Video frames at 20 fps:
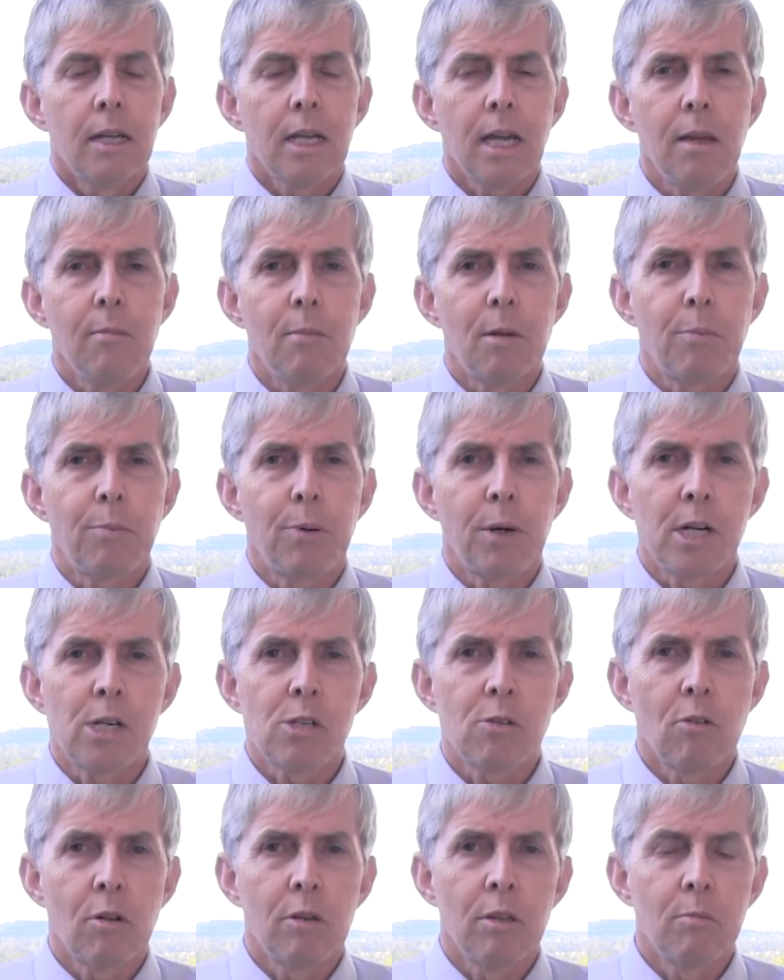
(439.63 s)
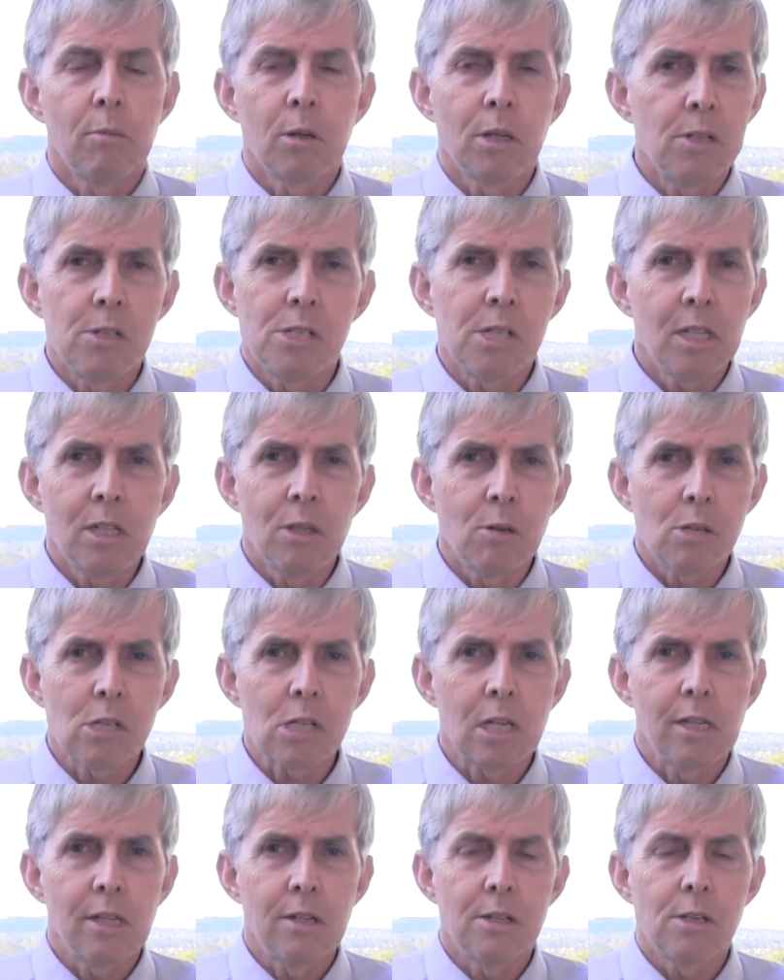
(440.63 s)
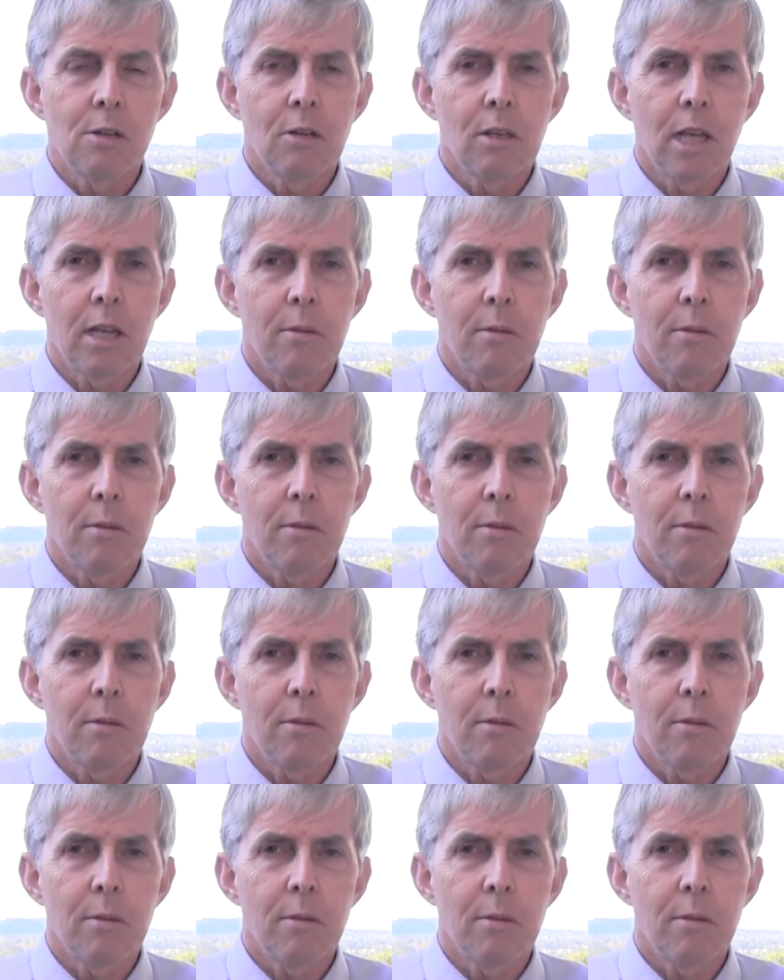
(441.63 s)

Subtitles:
keep the pressure on them continuously until